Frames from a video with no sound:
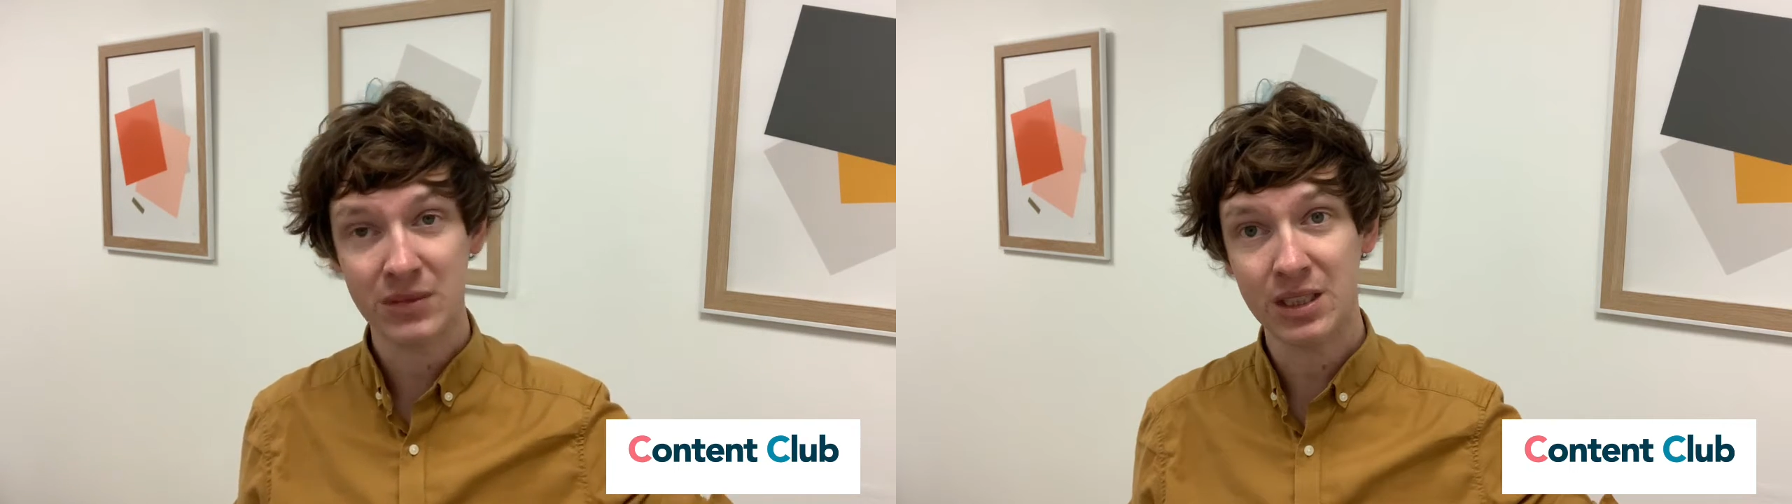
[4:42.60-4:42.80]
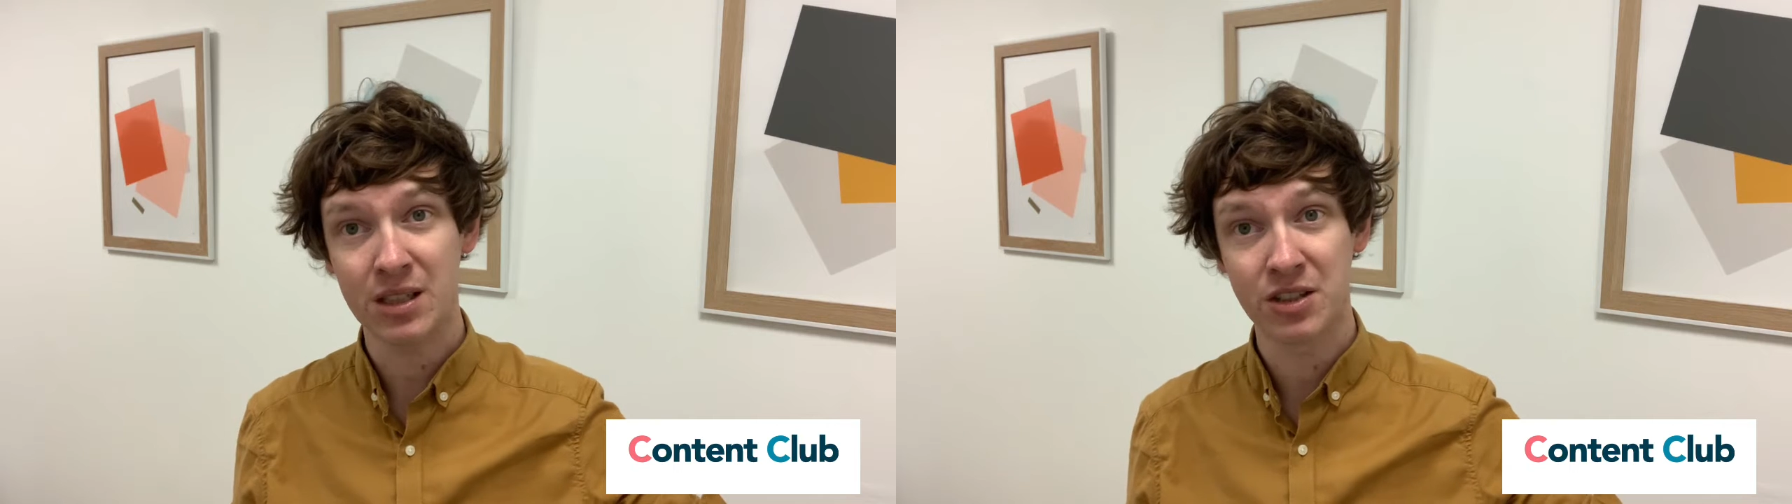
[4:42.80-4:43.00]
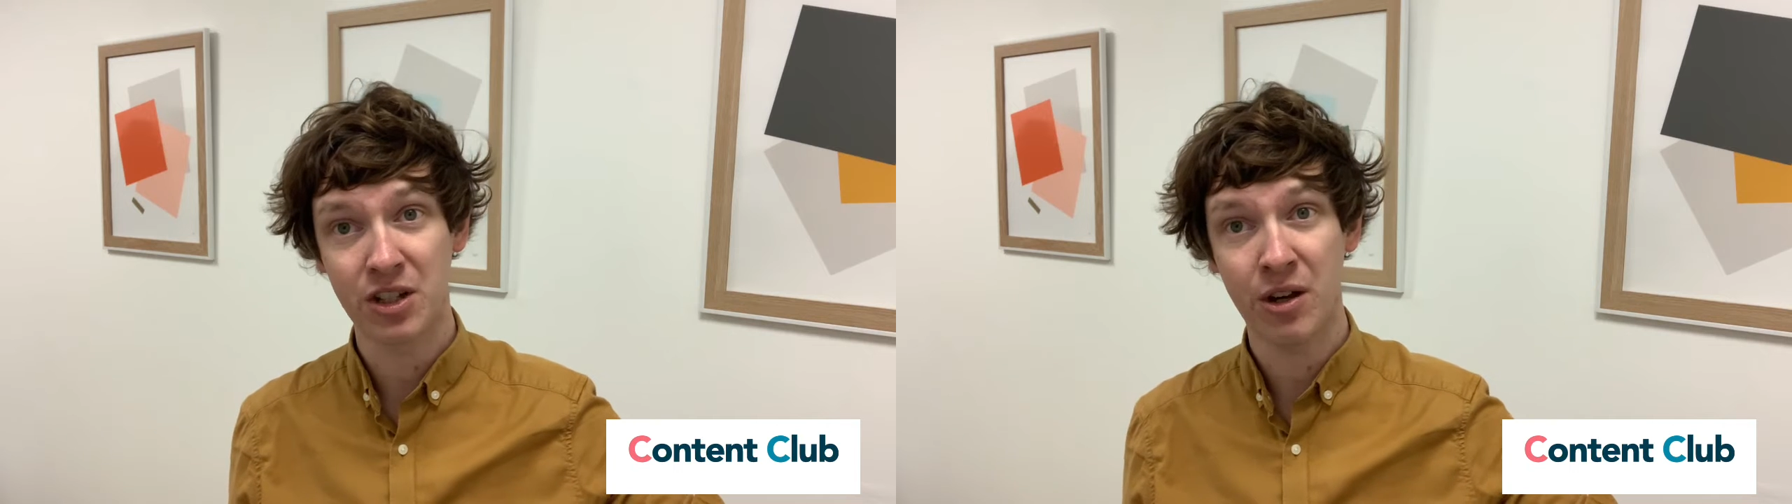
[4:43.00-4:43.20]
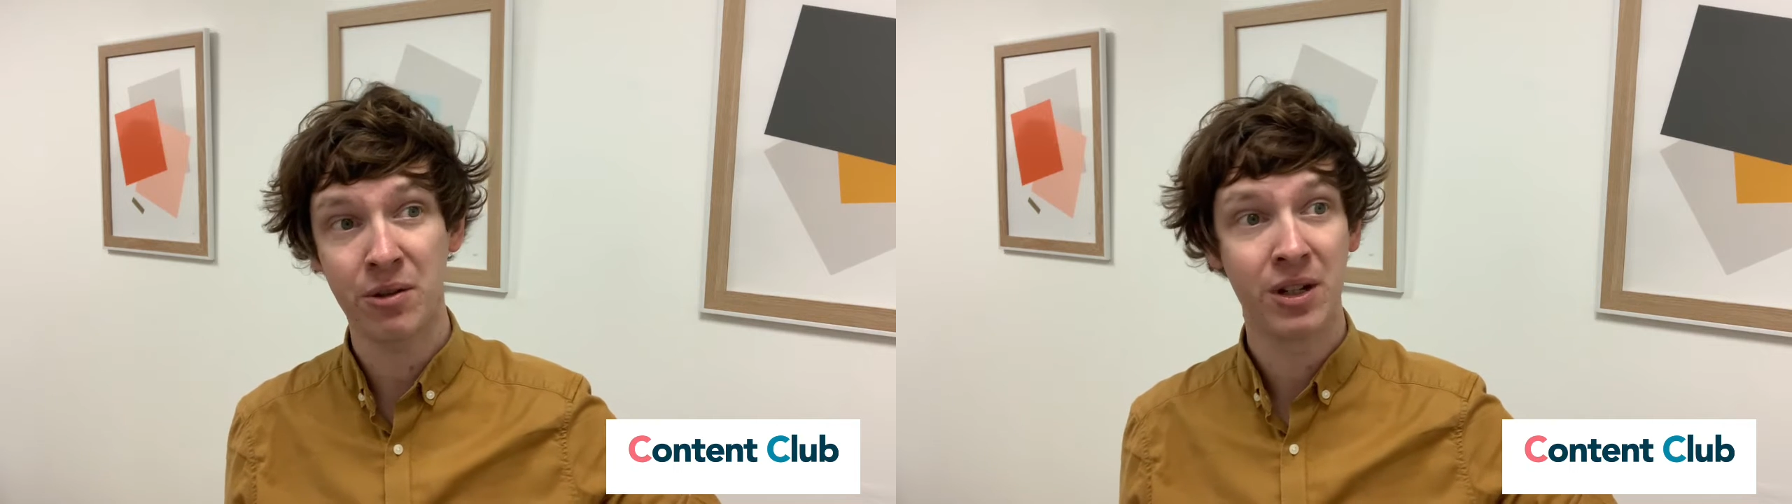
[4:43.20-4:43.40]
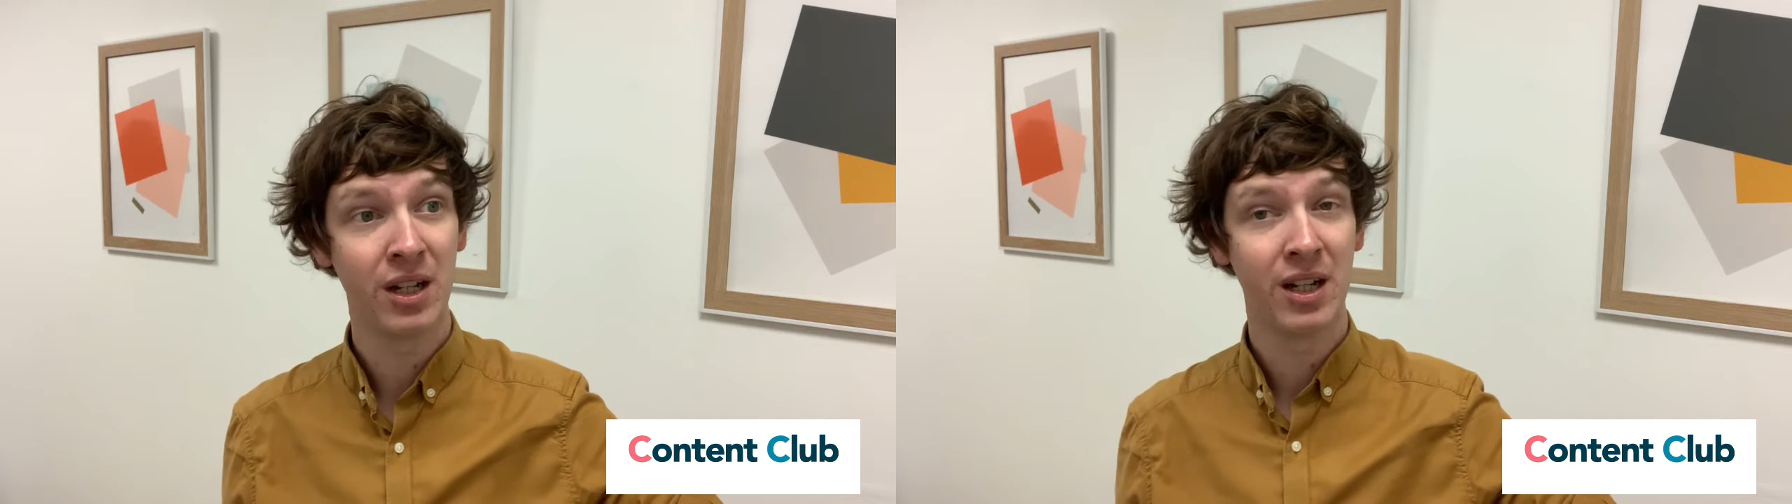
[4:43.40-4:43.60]
So
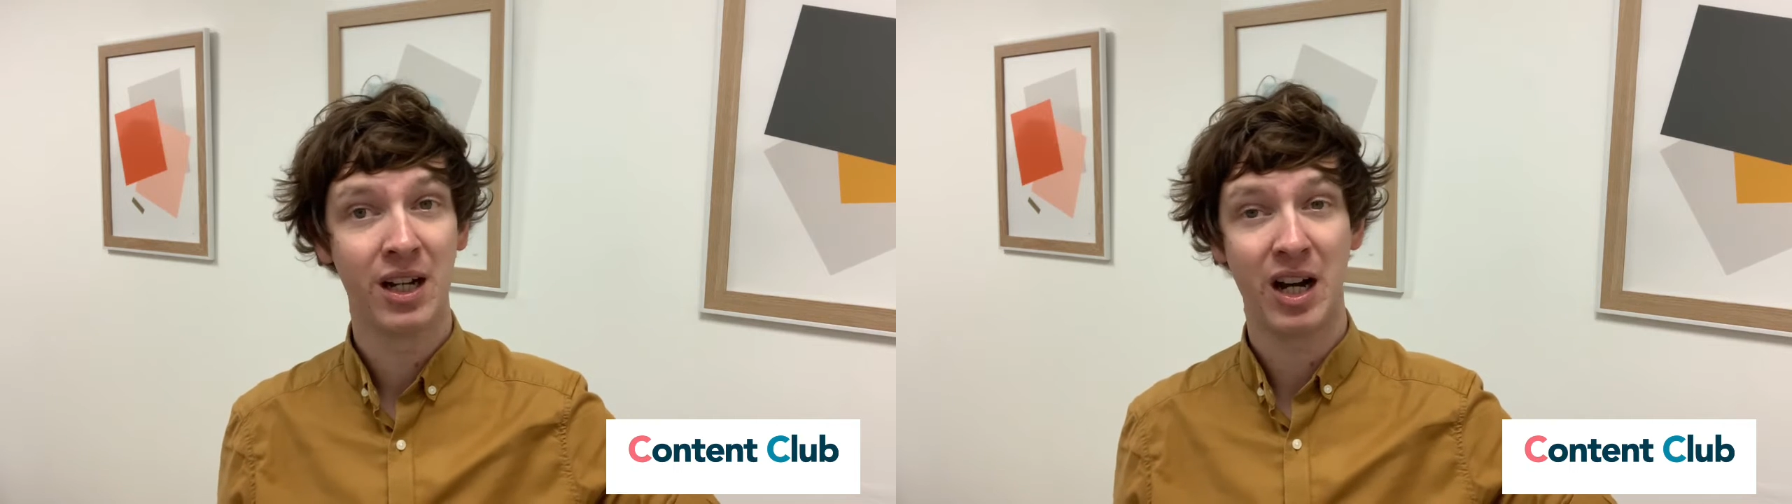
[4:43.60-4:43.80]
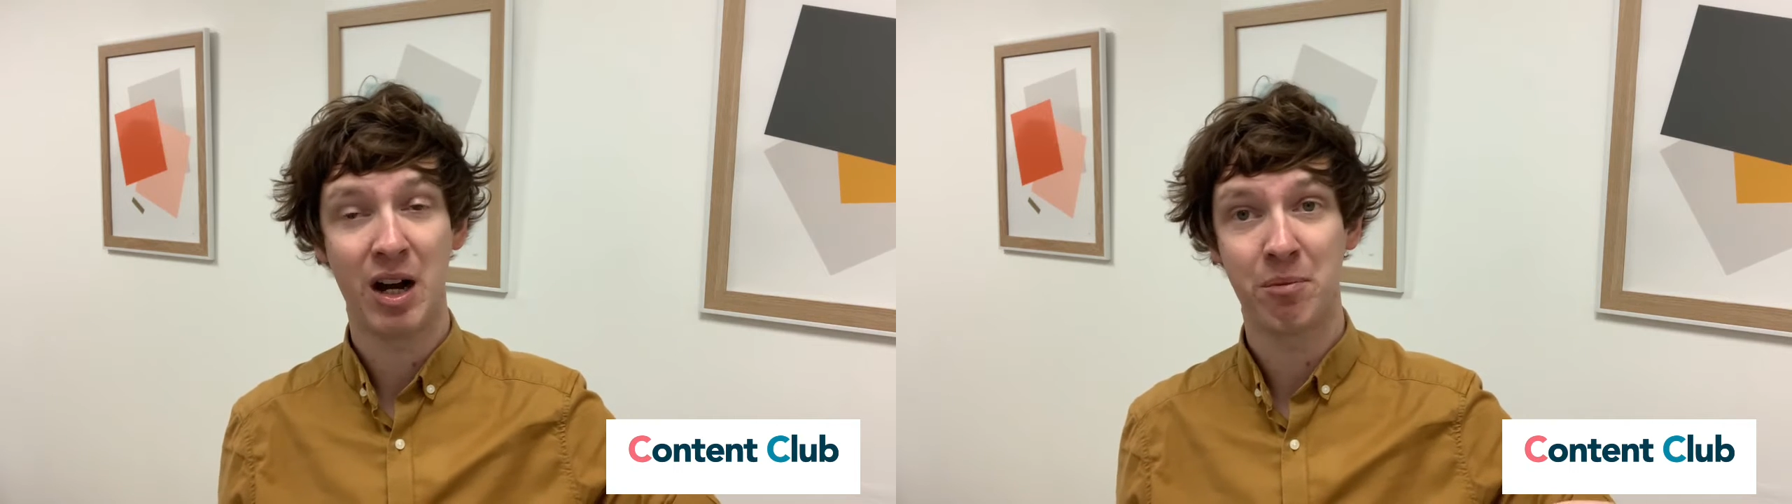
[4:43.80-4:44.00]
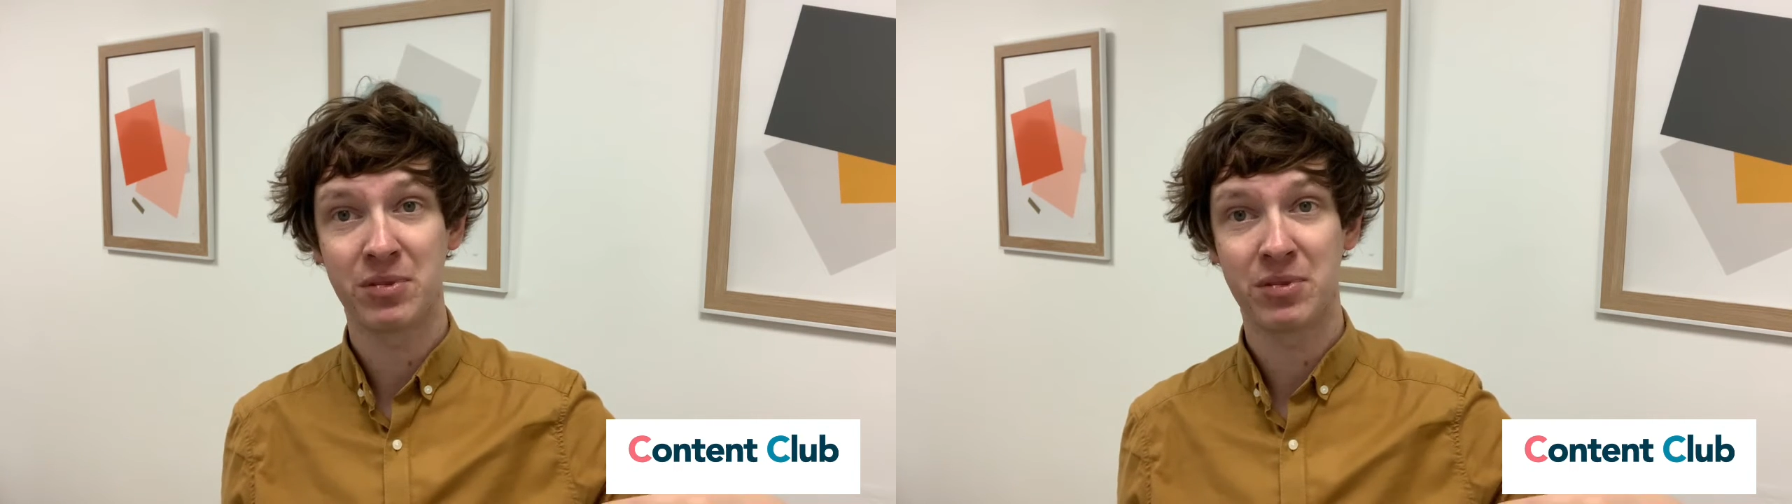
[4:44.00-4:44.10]
I'm